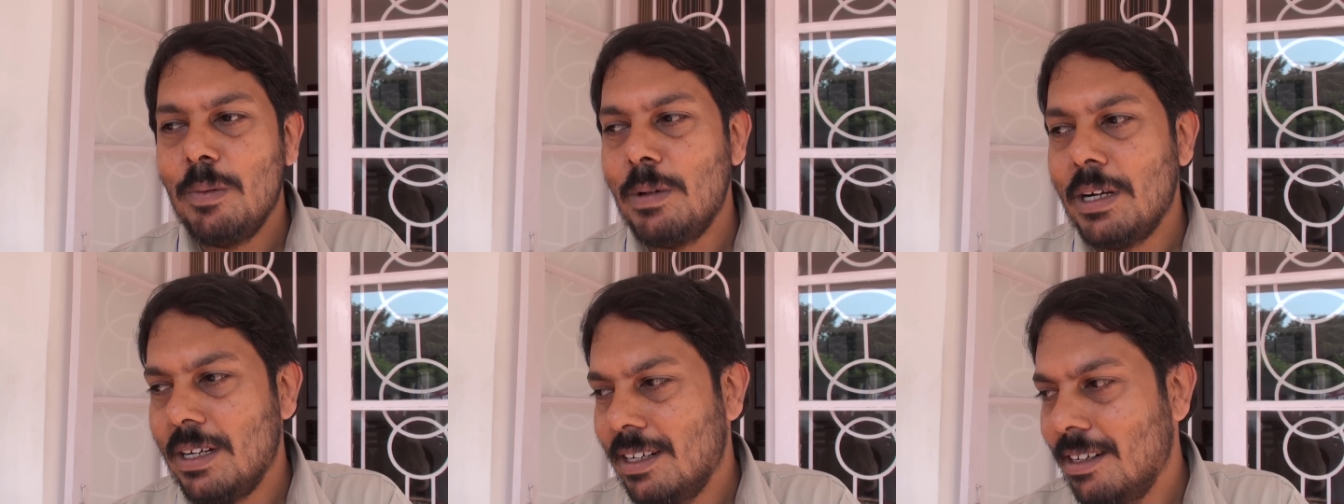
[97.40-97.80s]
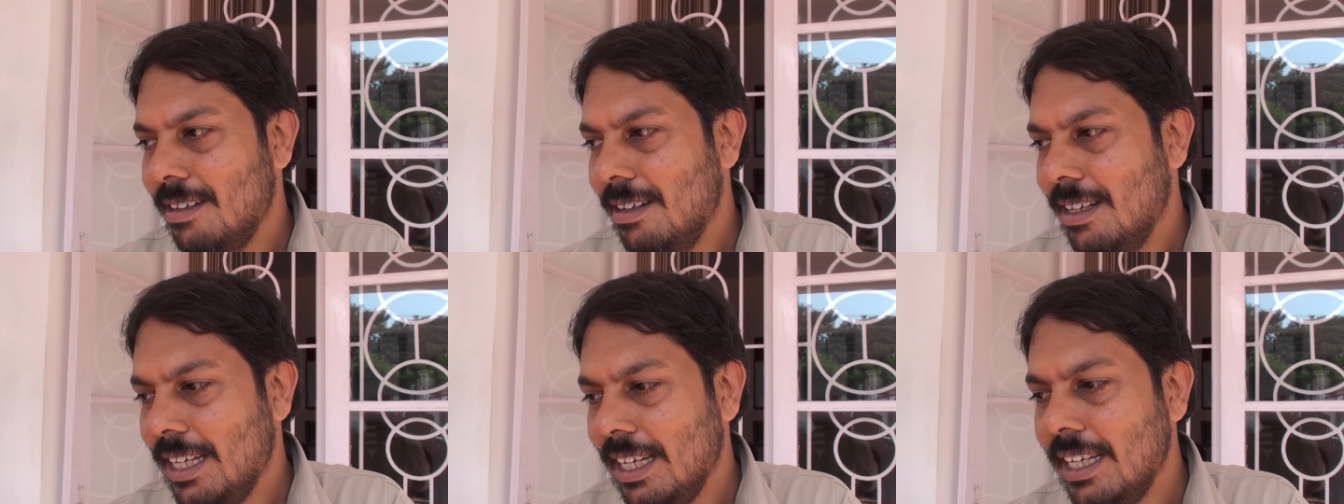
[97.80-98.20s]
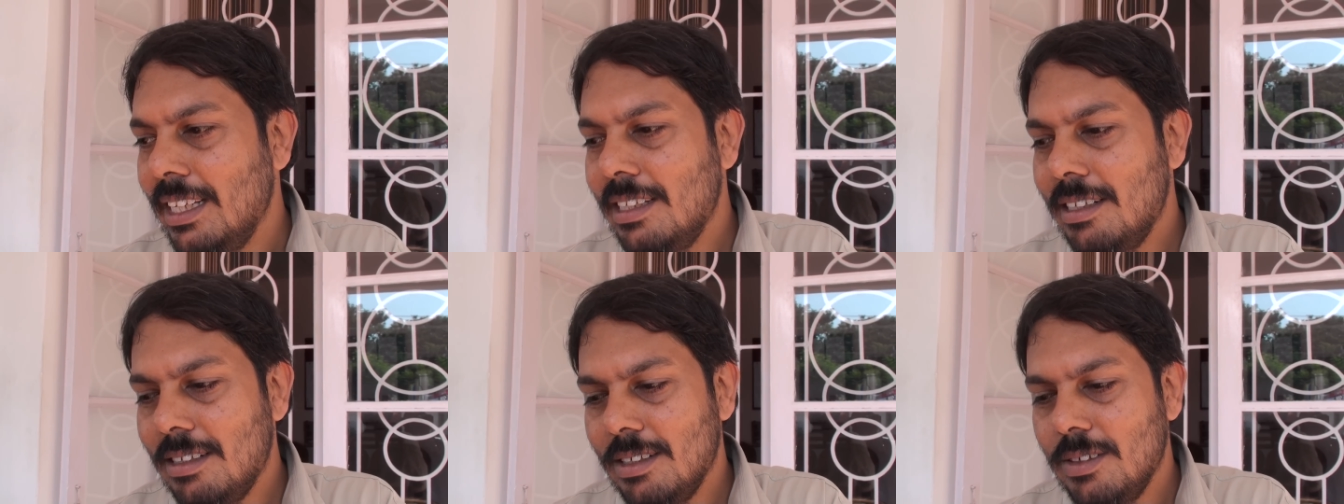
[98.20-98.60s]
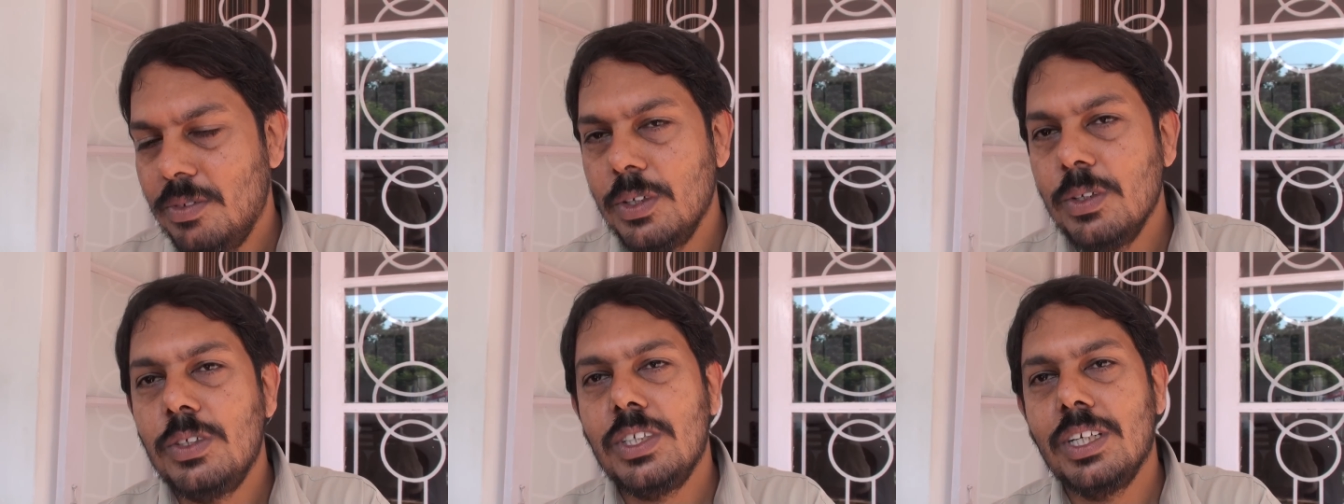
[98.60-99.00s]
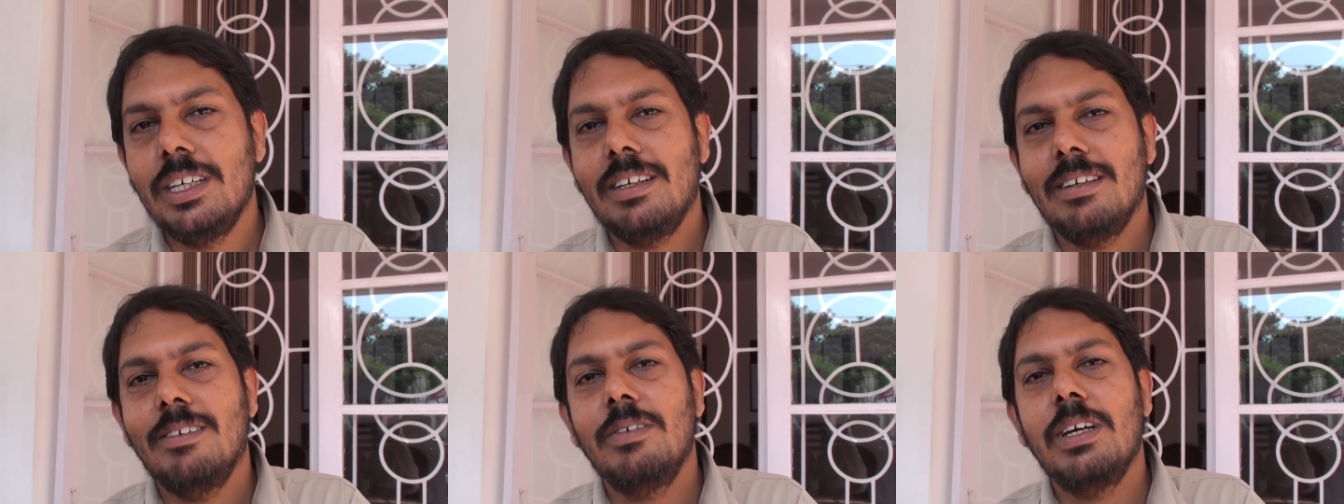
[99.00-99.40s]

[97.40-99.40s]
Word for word: But in uh, future,